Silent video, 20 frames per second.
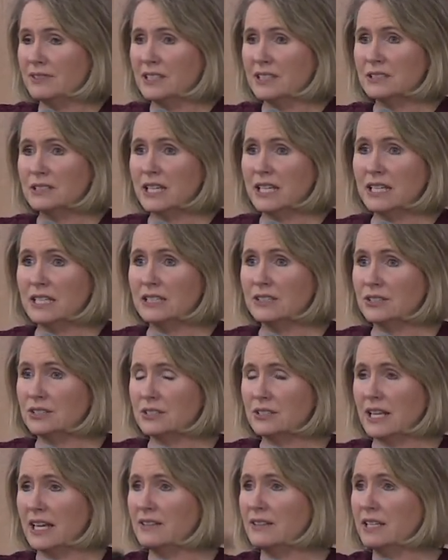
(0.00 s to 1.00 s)
little
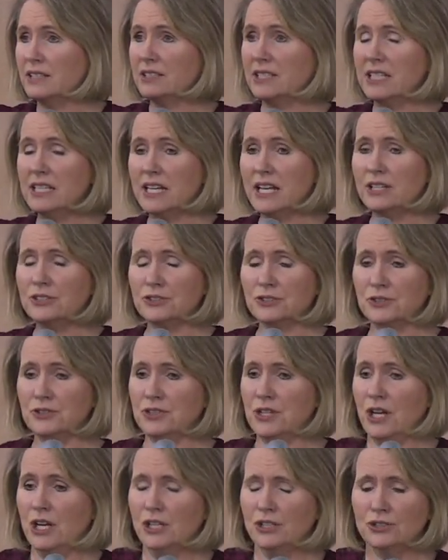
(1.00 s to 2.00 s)
kids and then
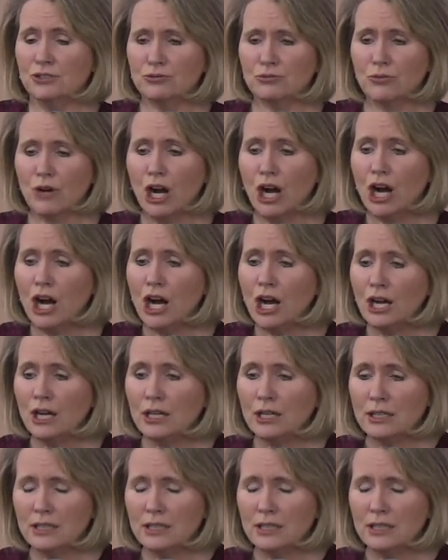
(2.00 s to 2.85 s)
teenagers draw